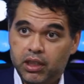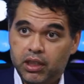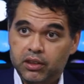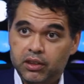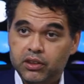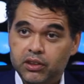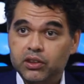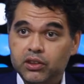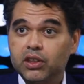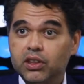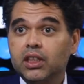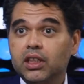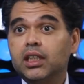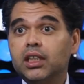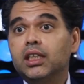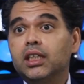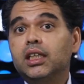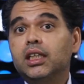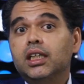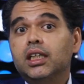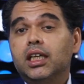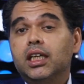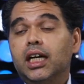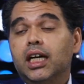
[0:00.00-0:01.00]
Plus.
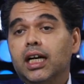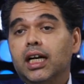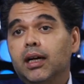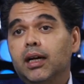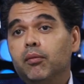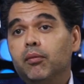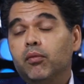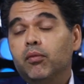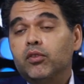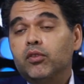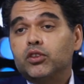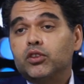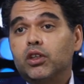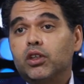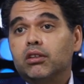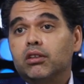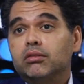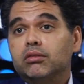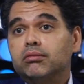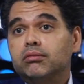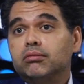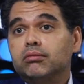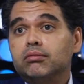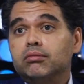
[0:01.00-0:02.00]

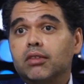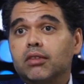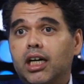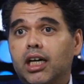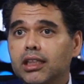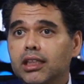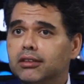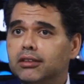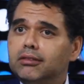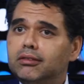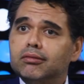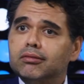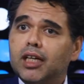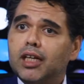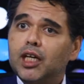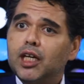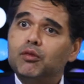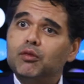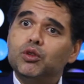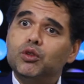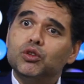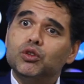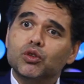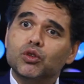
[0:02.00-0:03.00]
So
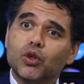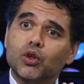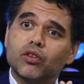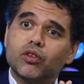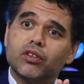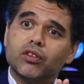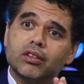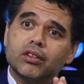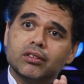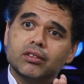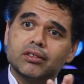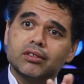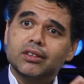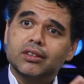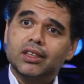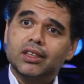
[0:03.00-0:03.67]
I would not